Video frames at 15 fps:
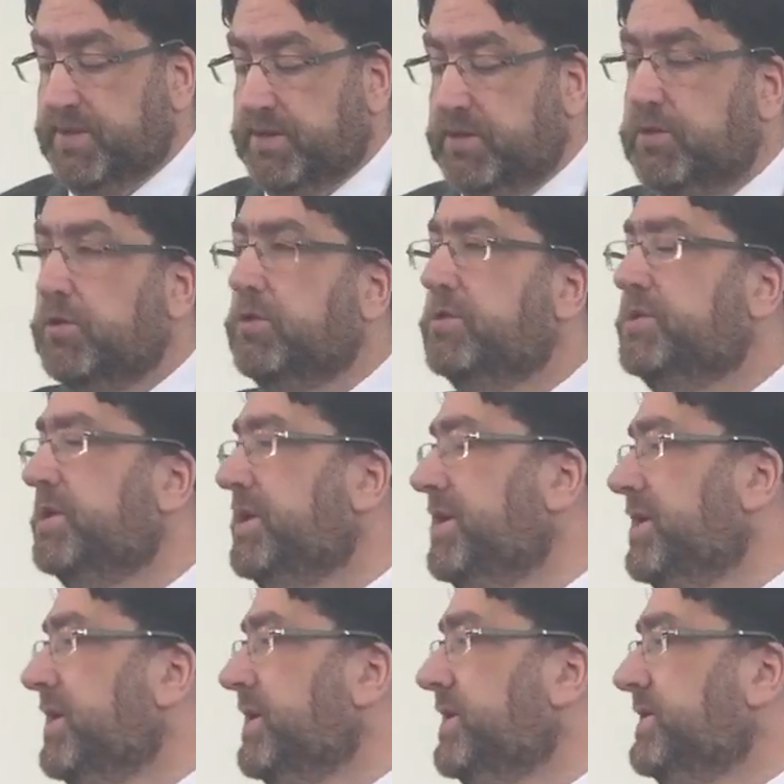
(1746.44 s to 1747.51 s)
God
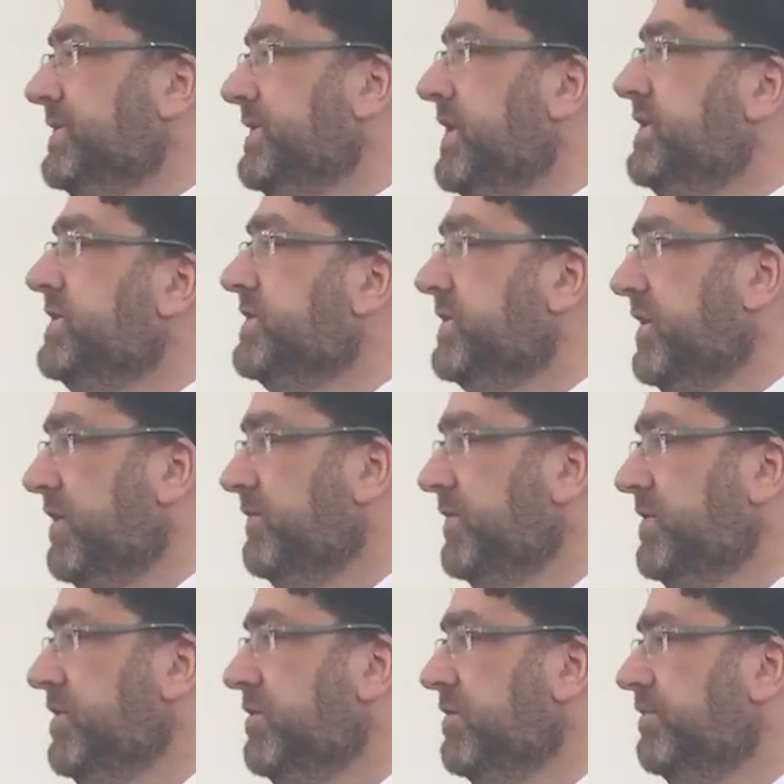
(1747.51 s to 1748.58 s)
set His love
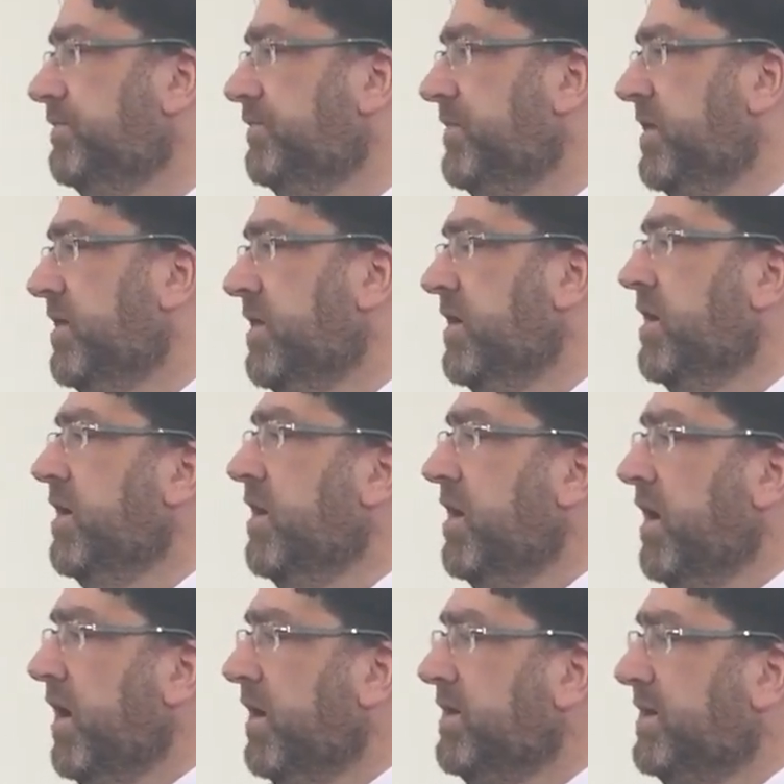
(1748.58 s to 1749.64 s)
on you
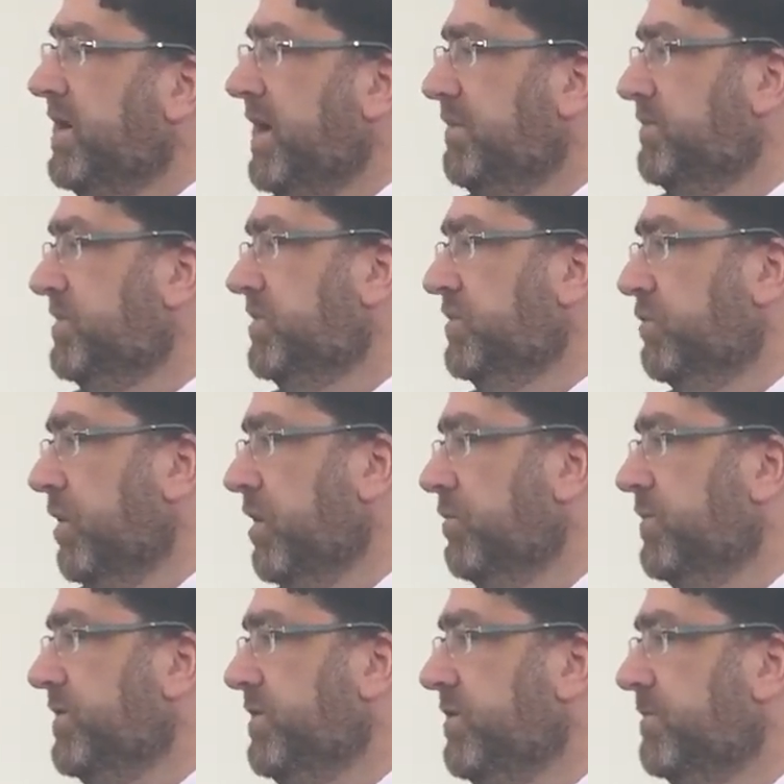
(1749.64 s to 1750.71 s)
and came to dwell
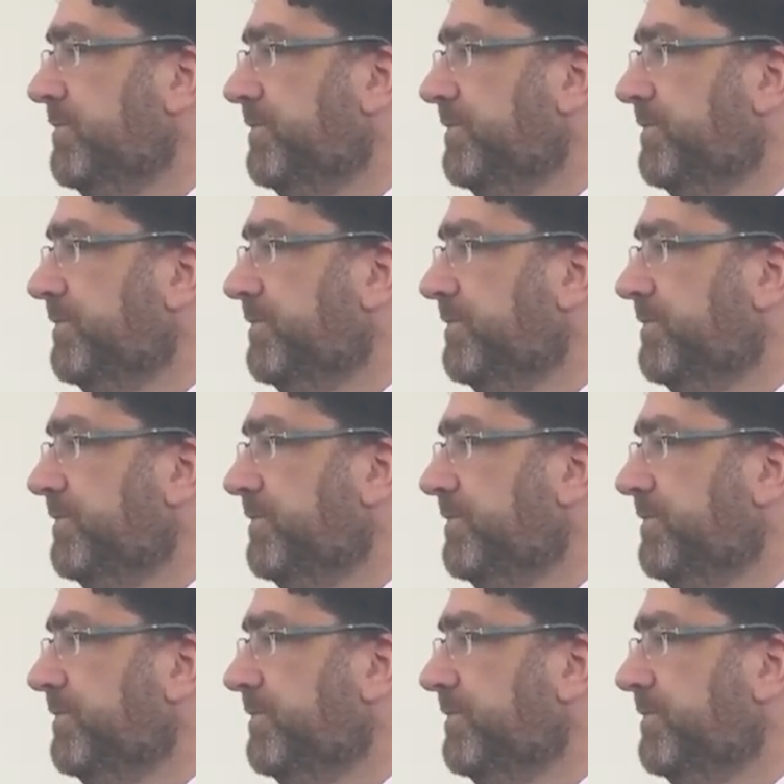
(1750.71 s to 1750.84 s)
with you.